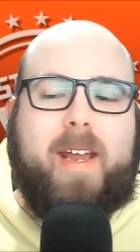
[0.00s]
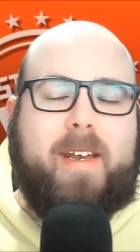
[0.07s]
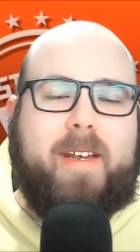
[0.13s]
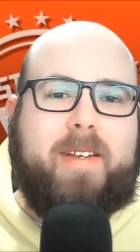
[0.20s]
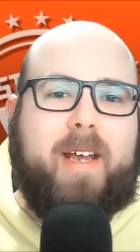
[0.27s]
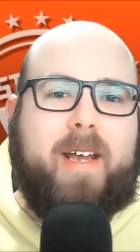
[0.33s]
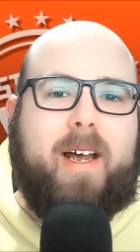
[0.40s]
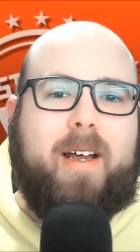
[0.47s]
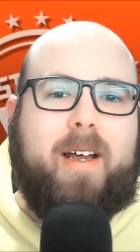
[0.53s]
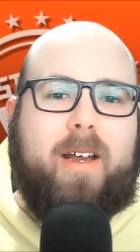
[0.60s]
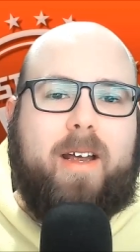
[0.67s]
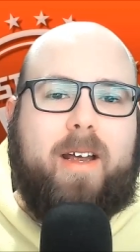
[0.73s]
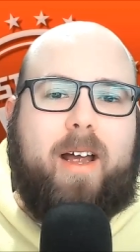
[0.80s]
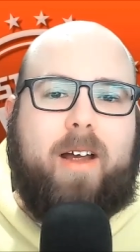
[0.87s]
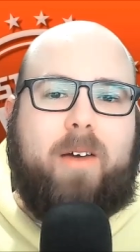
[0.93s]
mind is at,
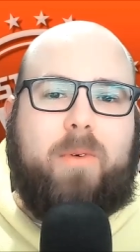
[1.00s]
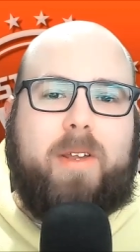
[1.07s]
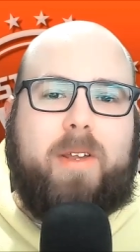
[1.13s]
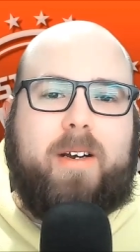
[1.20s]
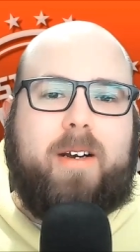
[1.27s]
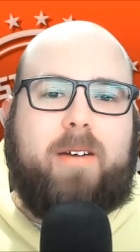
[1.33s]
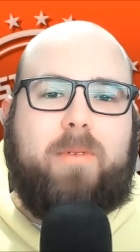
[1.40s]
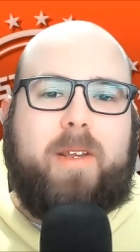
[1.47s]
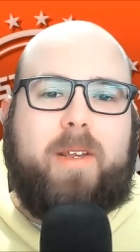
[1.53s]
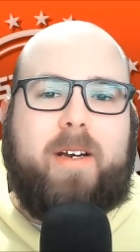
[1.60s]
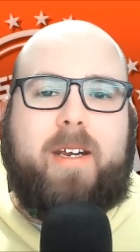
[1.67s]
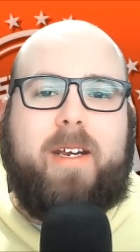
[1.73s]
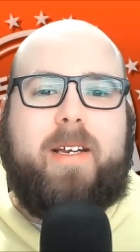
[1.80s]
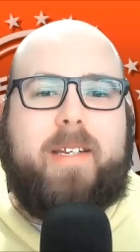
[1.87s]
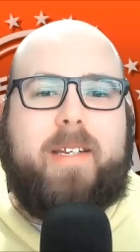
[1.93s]
uh, whether whether
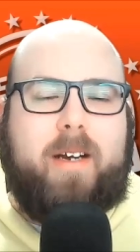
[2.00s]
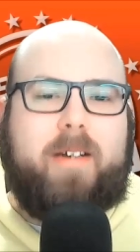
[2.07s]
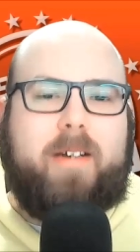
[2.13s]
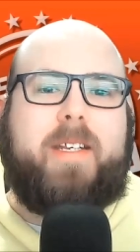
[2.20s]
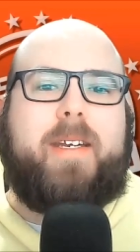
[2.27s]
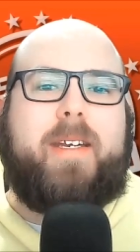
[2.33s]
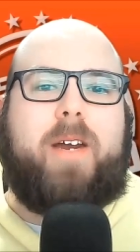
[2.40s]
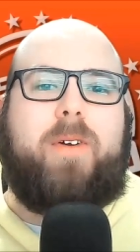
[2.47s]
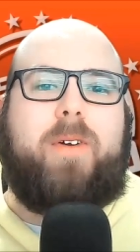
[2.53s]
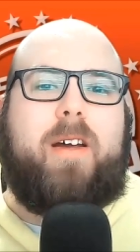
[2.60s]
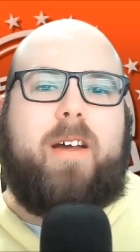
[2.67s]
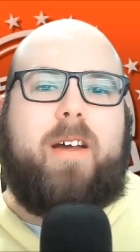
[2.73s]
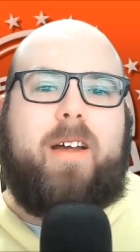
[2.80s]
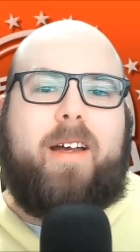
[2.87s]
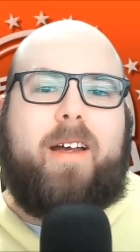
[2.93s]
he starts to doubt
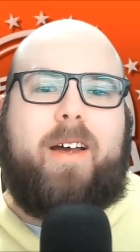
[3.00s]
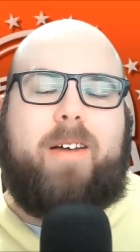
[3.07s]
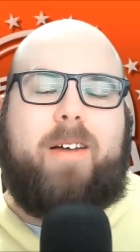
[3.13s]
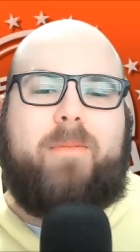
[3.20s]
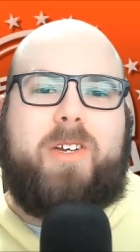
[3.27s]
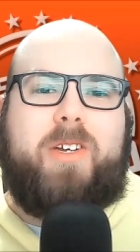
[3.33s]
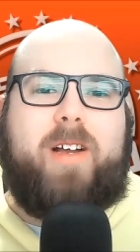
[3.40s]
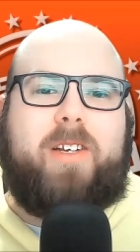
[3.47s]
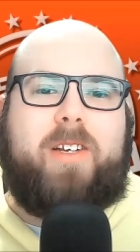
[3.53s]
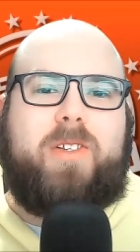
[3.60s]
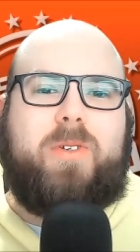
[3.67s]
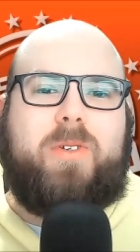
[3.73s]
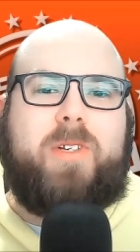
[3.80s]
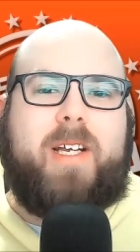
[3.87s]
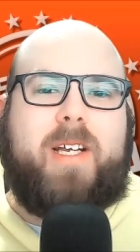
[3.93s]
uh, Mr.
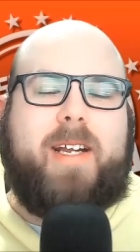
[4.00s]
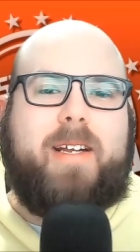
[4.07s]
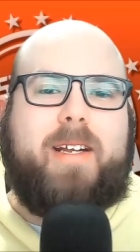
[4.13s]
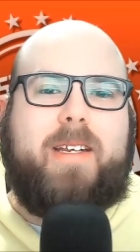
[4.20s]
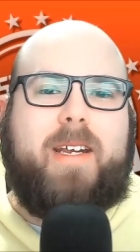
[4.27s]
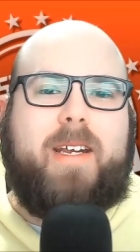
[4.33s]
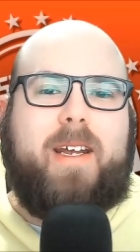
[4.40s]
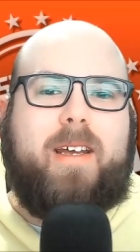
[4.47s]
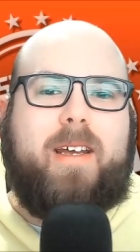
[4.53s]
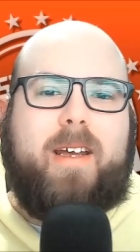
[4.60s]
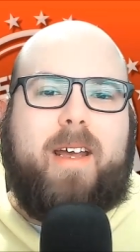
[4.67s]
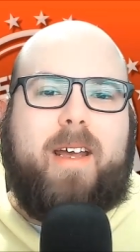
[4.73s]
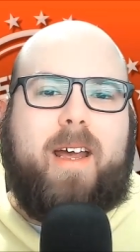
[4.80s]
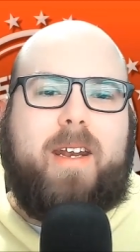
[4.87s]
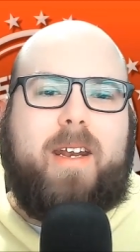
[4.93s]
WrestleZone's identity,
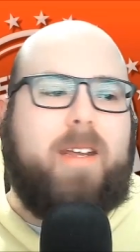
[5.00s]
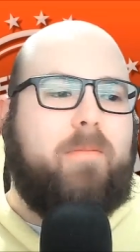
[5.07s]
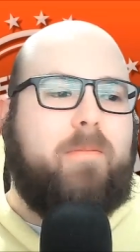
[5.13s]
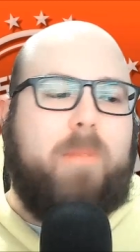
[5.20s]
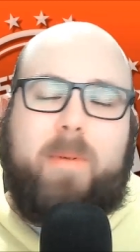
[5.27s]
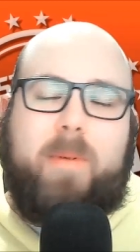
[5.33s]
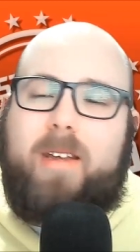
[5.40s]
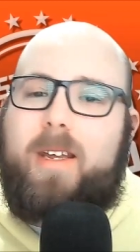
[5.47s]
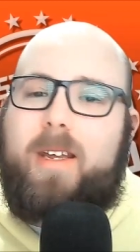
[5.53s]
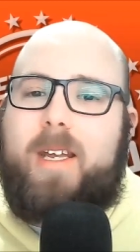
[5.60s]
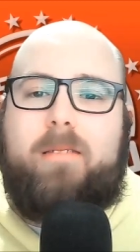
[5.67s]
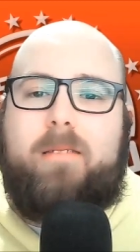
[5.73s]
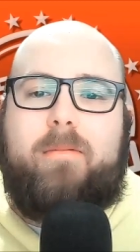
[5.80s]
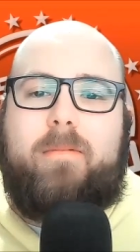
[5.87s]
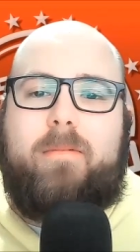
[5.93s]
and he, maybe
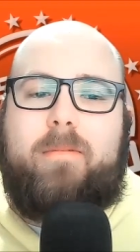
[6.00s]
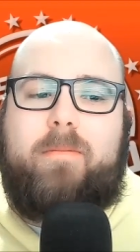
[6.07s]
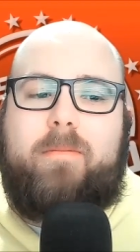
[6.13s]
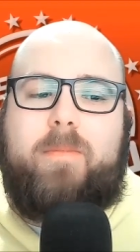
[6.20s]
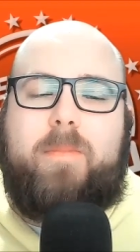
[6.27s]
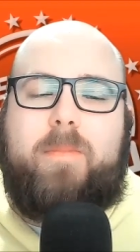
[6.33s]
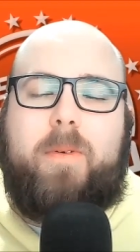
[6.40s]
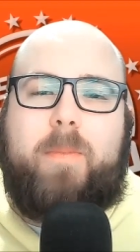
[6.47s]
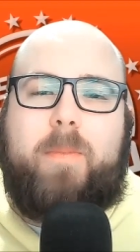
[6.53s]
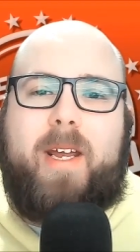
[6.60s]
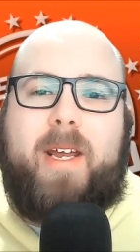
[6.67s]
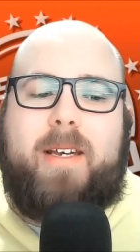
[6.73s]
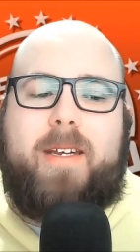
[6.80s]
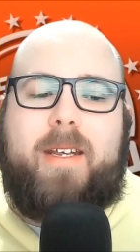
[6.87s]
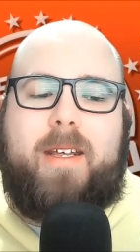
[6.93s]
he will
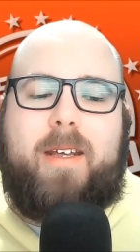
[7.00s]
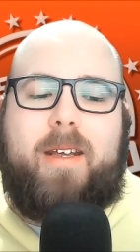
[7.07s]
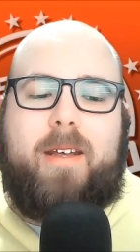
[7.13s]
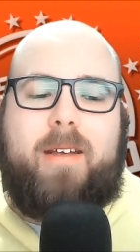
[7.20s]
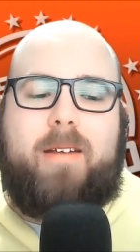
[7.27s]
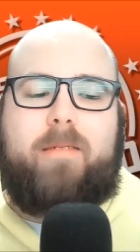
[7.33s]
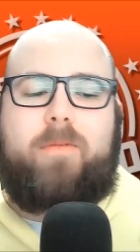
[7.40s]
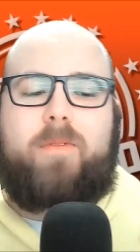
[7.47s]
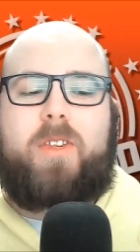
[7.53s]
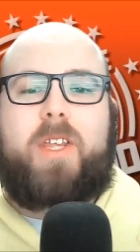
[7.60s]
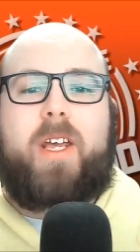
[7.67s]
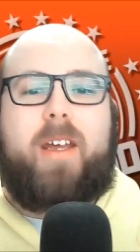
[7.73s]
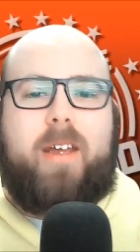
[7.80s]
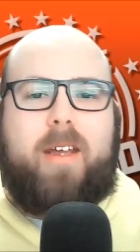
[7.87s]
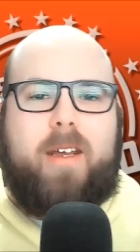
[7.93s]
begin to
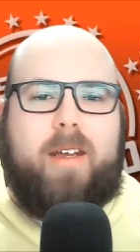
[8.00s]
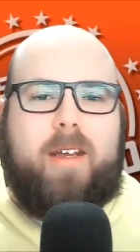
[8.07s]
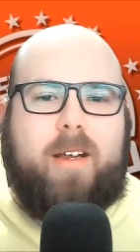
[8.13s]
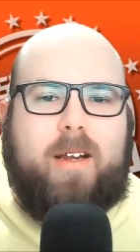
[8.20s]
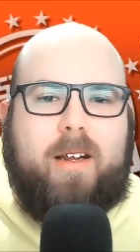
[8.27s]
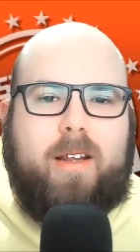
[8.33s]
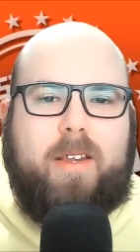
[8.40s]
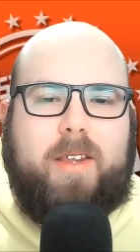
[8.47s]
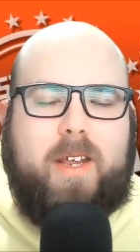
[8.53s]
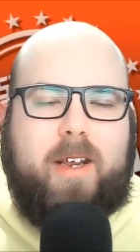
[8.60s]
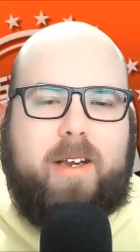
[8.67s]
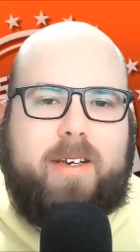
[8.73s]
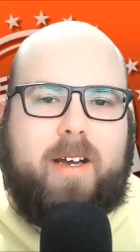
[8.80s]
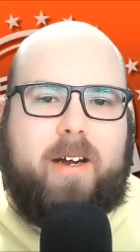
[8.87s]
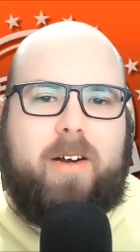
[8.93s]
think
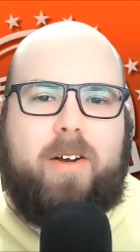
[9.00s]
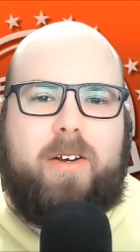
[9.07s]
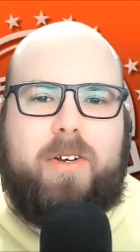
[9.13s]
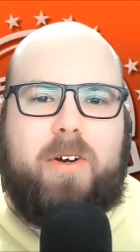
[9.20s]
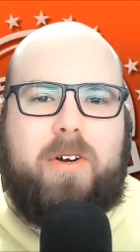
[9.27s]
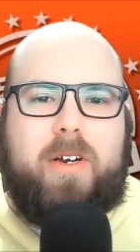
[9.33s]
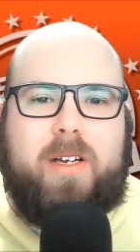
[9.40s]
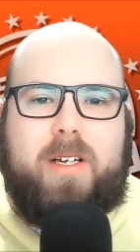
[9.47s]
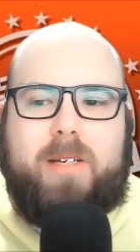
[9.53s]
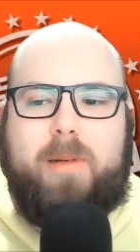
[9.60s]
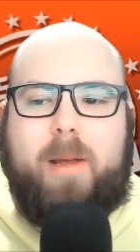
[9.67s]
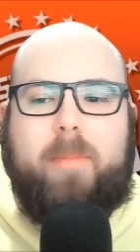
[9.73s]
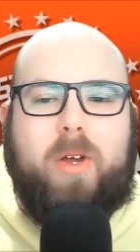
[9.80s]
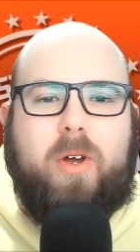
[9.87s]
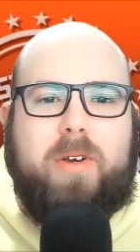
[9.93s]
that Tucker and Dawkins
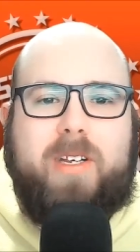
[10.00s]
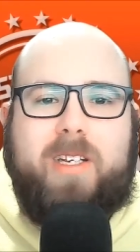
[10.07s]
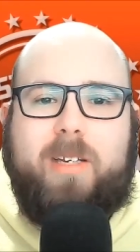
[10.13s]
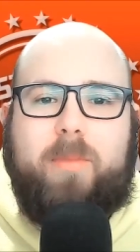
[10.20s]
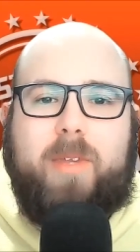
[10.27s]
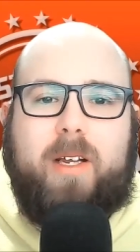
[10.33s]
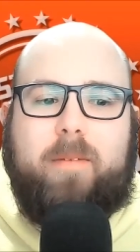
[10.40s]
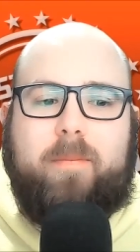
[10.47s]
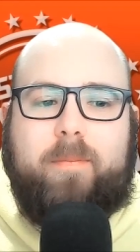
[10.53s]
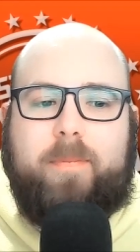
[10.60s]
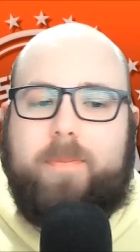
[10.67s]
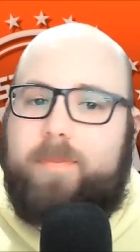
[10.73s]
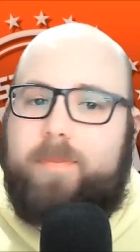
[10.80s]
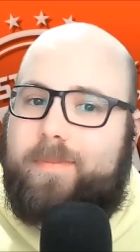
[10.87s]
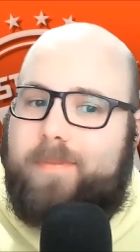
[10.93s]
might be onto something.
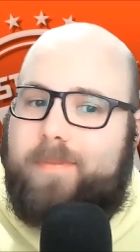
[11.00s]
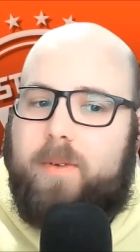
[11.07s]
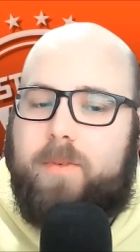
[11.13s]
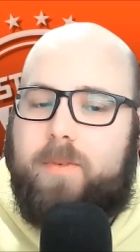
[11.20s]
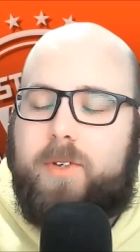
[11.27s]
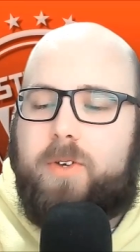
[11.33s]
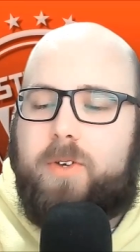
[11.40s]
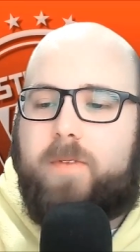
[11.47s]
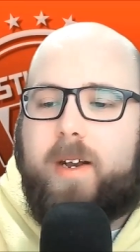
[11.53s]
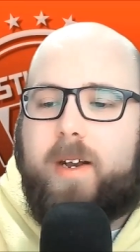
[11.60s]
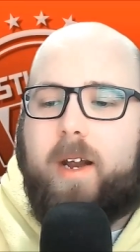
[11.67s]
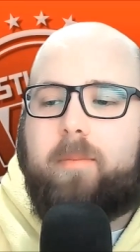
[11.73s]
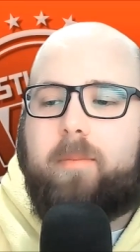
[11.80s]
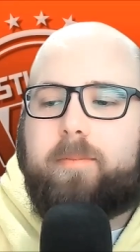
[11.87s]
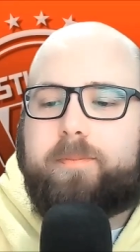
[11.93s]
So we find
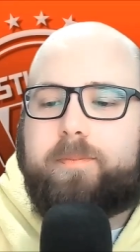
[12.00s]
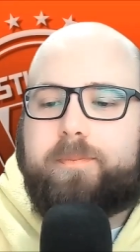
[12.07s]
out.